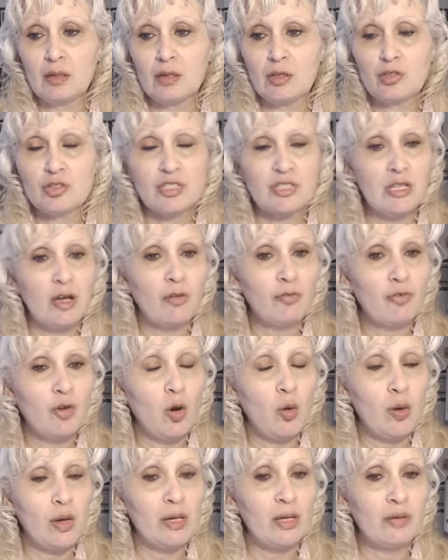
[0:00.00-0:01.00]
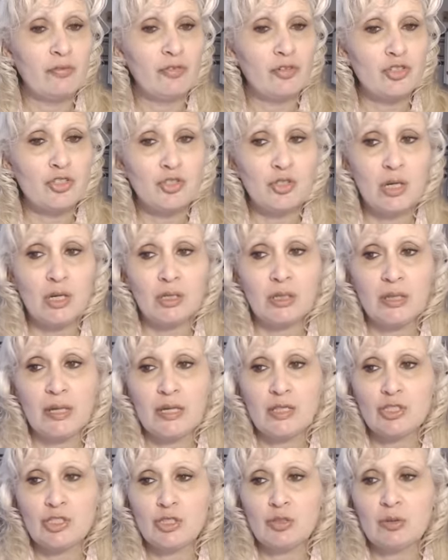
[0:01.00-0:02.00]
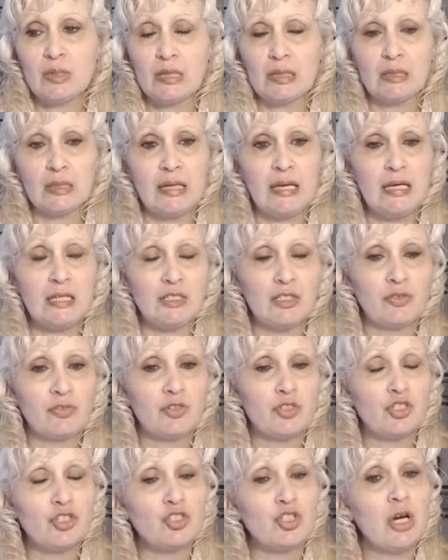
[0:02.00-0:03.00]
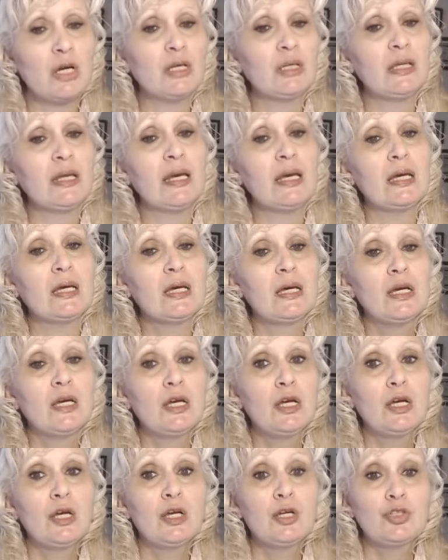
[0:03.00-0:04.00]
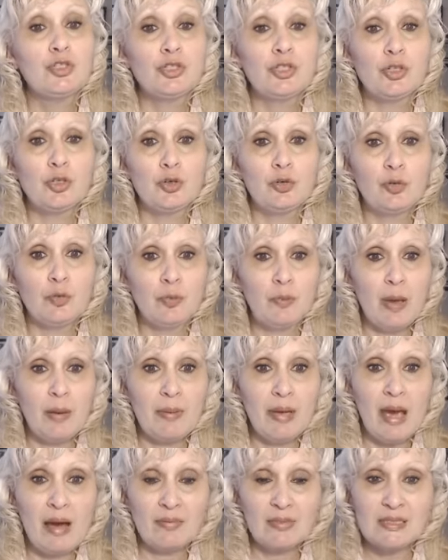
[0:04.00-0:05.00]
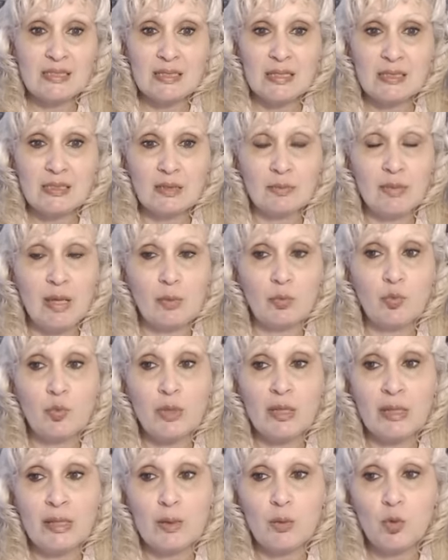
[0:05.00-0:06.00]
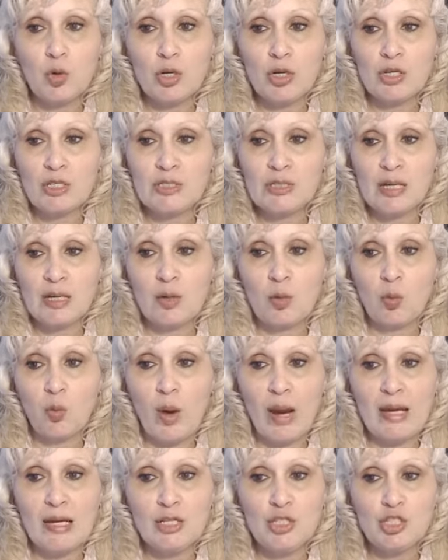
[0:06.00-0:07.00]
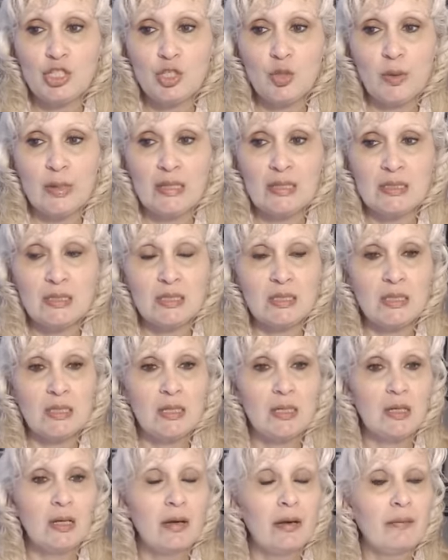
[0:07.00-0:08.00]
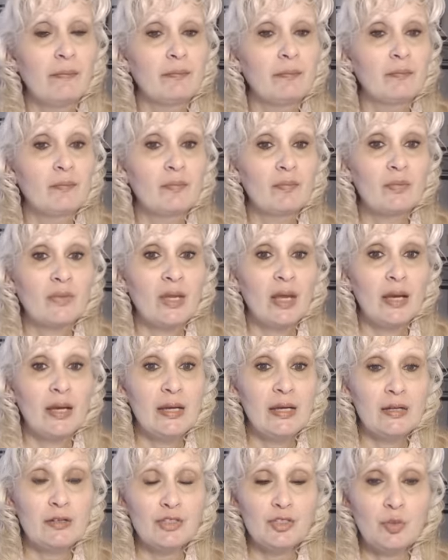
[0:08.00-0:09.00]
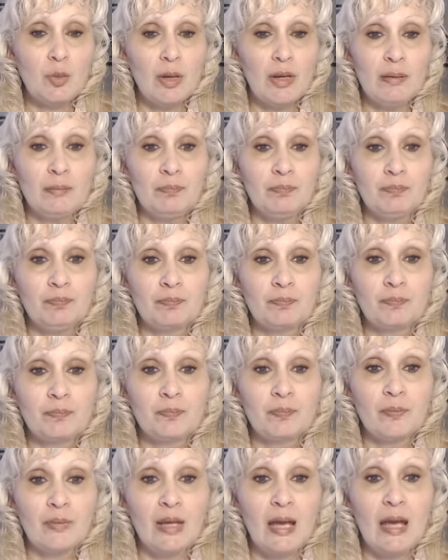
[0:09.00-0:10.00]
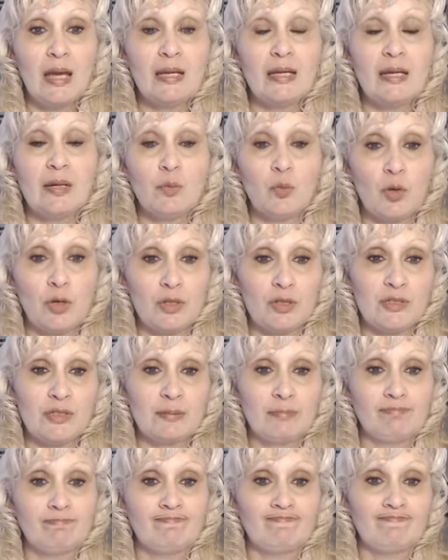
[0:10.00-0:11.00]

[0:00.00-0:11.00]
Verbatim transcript: yourself going, if you're struggling to get leads, if you're struggling to maybe have a system that really works and a way to do it, here's one and it works.